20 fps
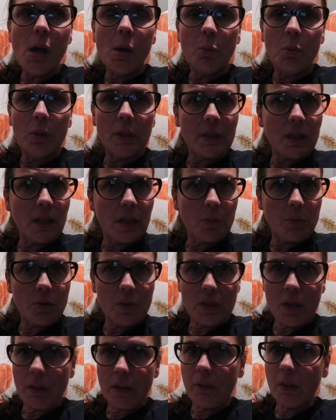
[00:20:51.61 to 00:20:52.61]
one day I'm
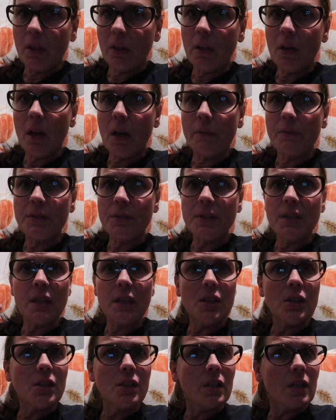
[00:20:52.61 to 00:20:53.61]
just having a
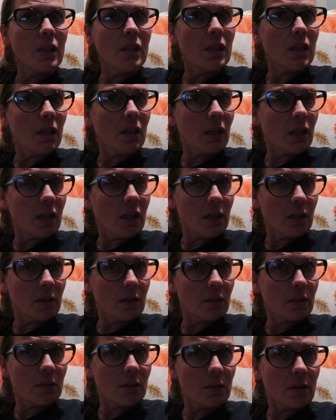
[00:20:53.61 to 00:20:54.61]
conversation and I
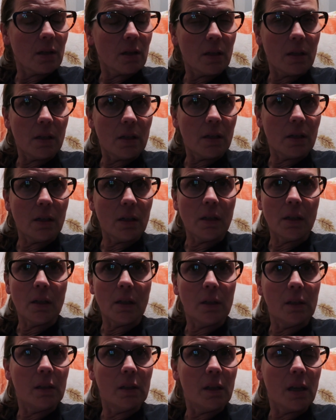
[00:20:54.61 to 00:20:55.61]
hear
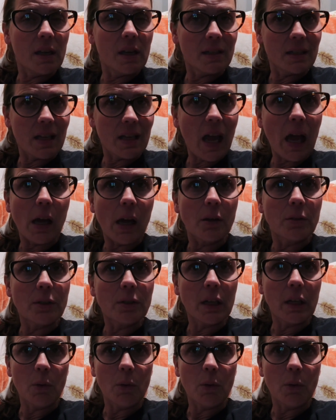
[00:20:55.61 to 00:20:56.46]
uh, a sound.